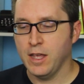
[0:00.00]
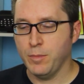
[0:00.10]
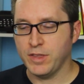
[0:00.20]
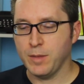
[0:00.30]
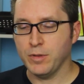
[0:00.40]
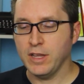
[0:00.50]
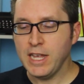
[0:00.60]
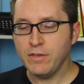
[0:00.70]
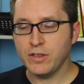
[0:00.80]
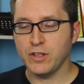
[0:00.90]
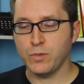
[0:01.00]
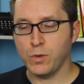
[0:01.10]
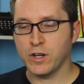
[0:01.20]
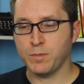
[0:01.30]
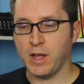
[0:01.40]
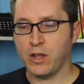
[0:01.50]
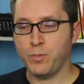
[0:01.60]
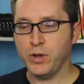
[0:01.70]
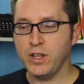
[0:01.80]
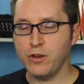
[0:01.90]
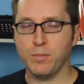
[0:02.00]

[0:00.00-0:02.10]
But they believe that this works by putting